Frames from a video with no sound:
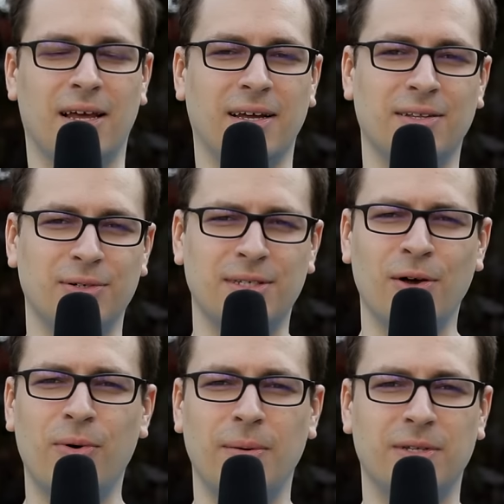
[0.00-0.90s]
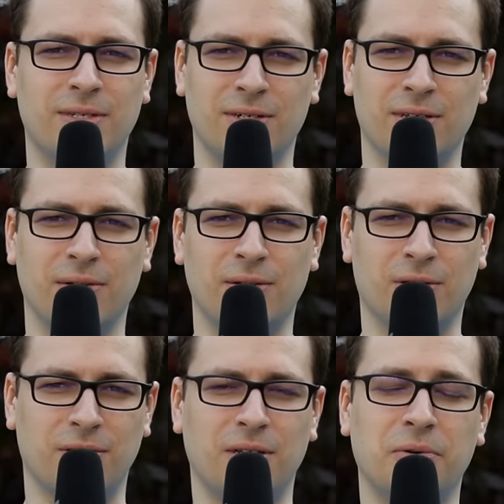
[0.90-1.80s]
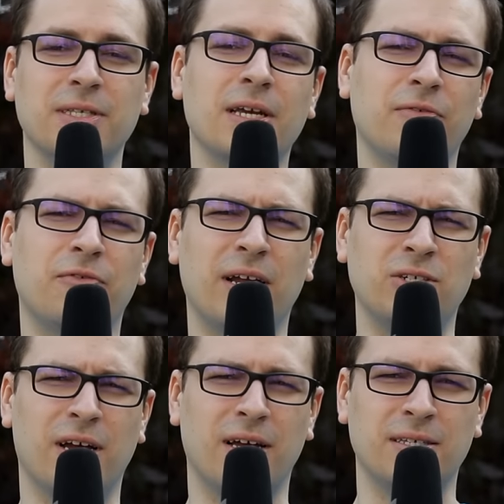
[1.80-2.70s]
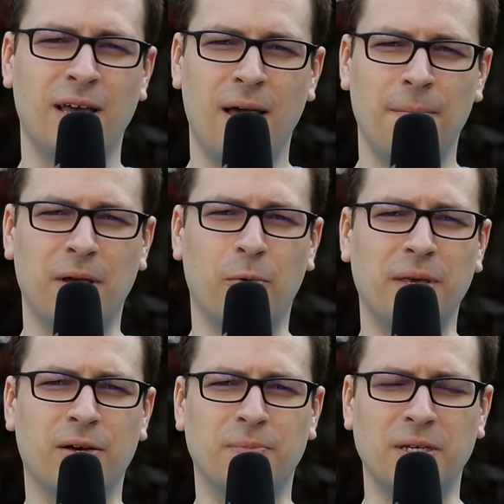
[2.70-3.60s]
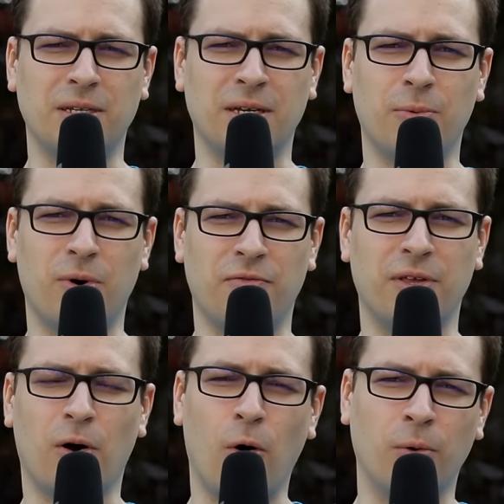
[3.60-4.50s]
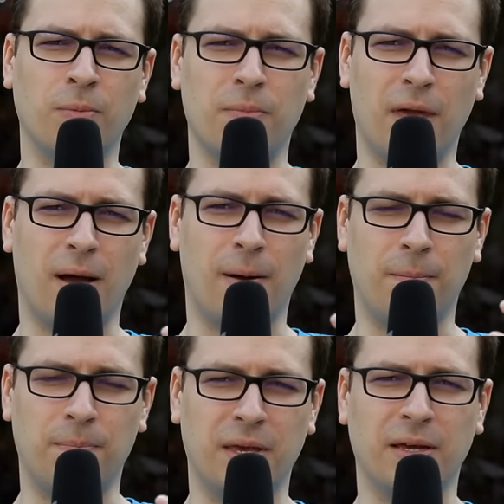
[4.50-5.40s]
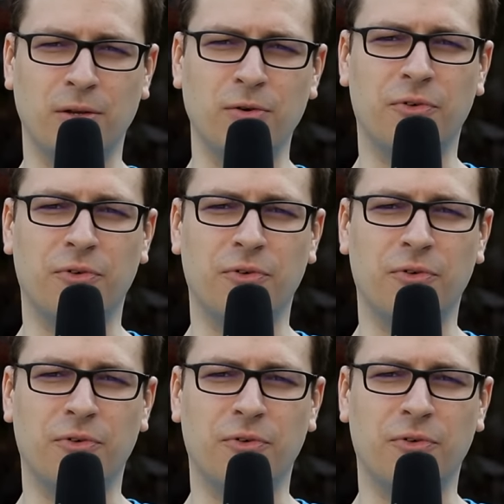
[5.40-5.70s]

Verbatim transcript: Like, there is no way Blizzard is going to continue a second franchise that will be competing with their own big new